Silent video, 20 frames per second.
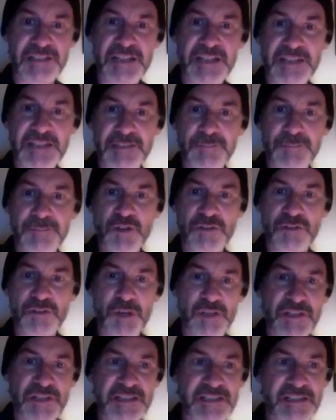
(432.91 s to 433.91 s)
take the
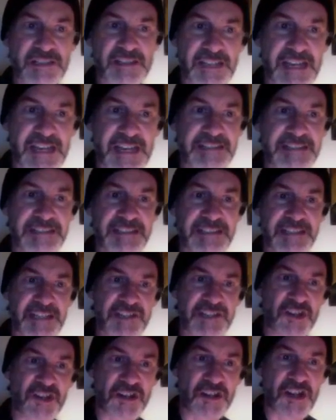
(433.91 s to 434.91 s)
motorboat into land and
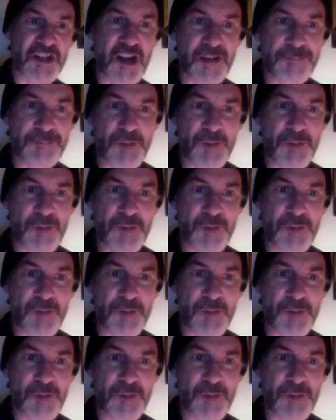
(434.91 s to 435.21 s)
get your car